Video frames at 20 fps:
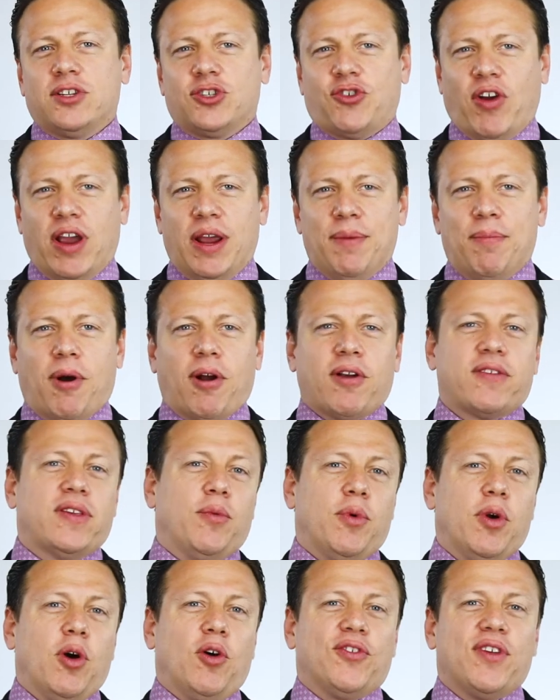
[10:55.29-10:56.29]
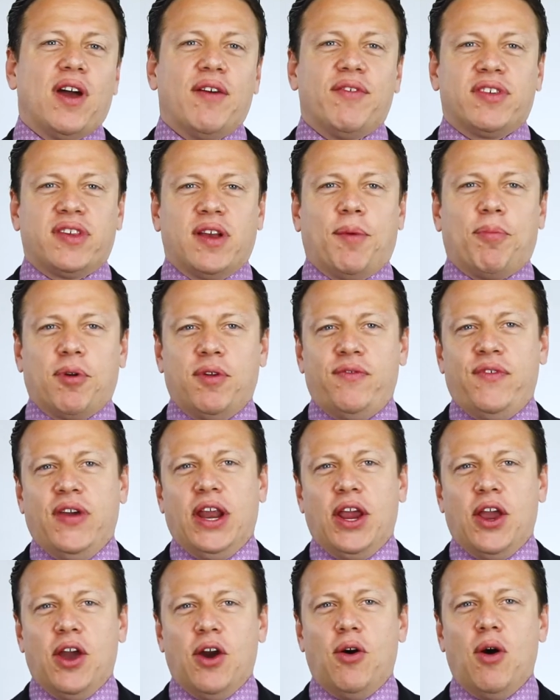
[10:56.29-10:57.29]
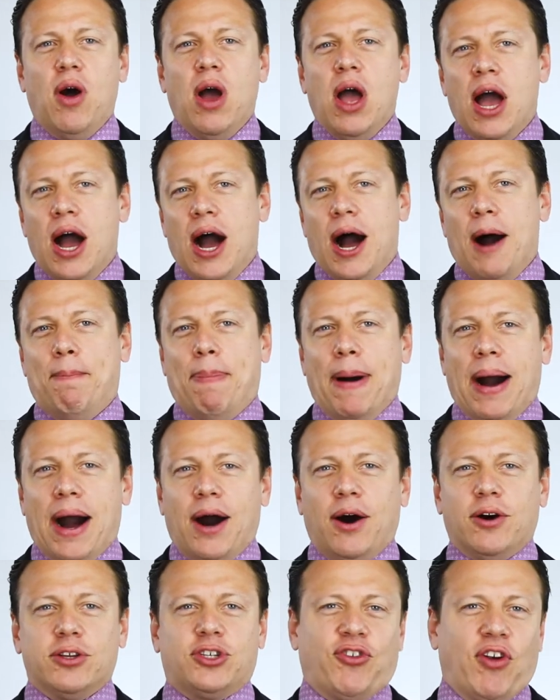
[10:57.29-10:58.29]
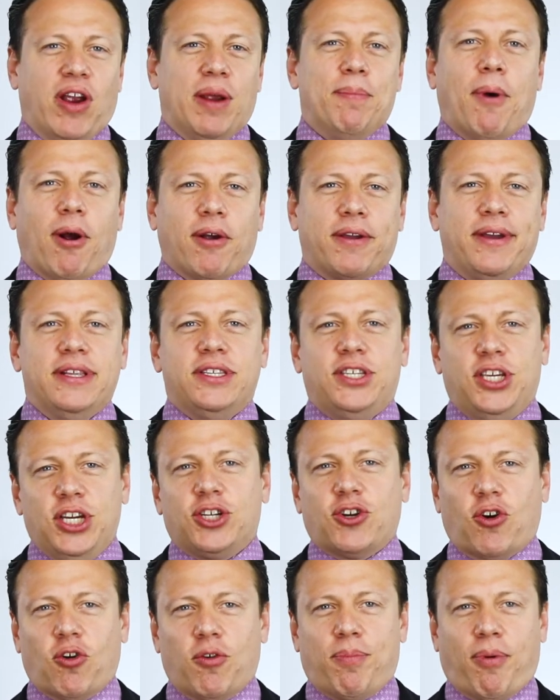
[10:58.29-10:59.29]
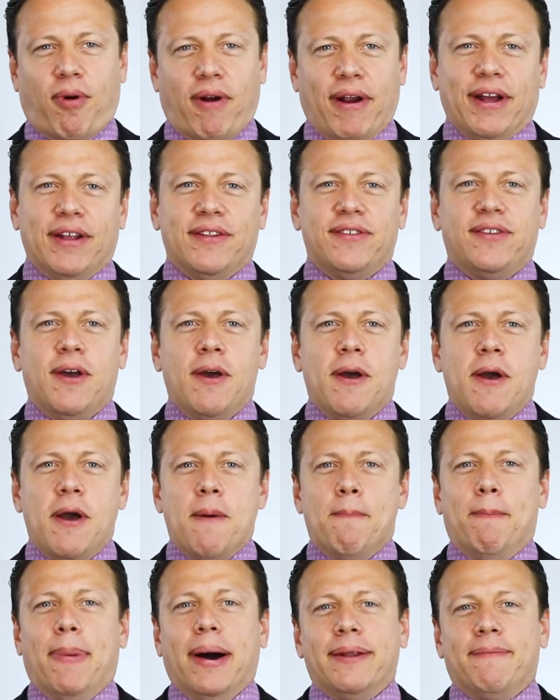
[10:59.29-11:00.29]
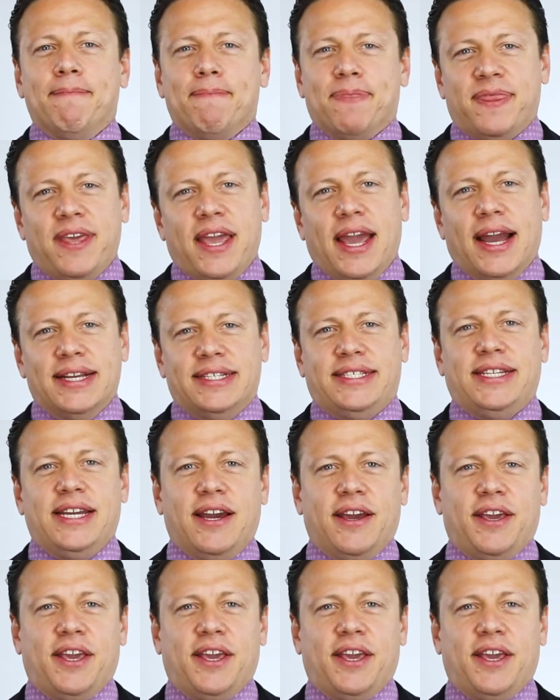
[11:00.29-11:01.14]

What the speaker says: trademarks, and we also have a separate video about trademarking t-shirt brands. But the idea